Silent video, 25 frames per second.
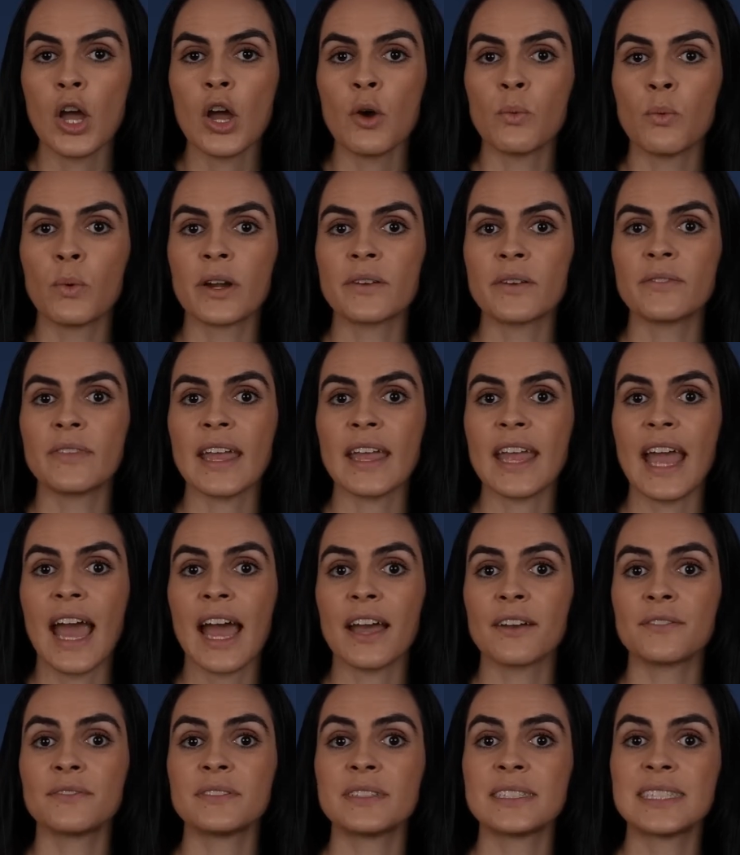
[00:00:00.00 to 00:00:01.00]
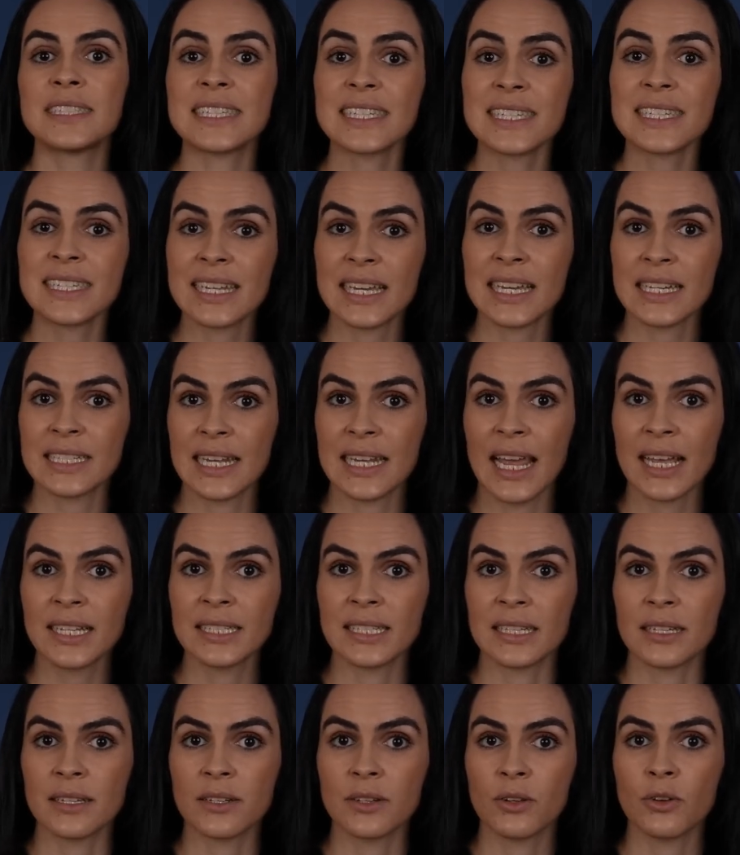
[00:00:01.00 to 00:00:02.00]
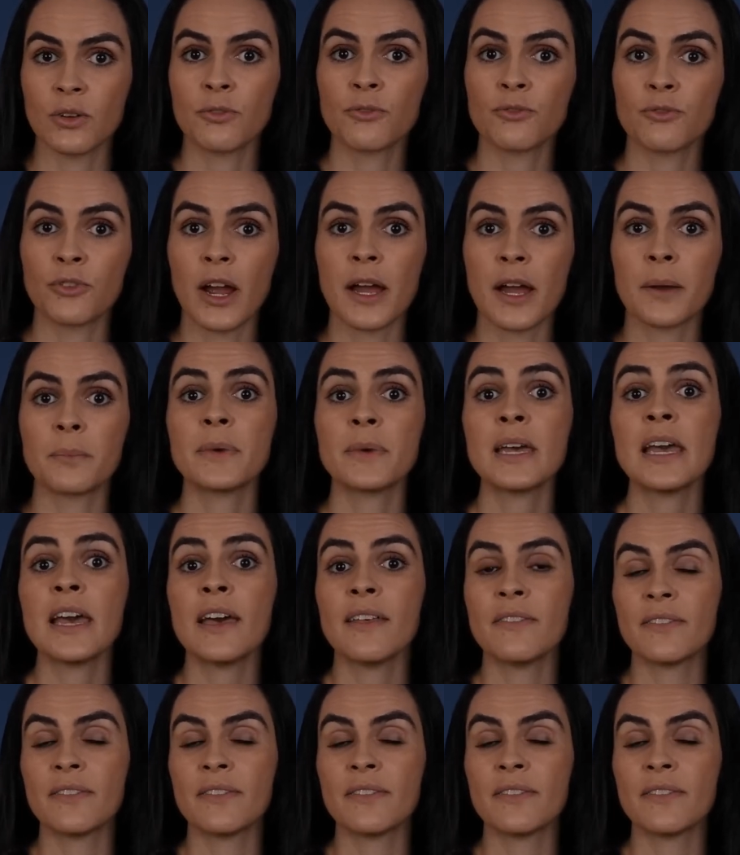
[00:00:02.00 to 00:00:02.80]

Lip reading: where they have disconnected from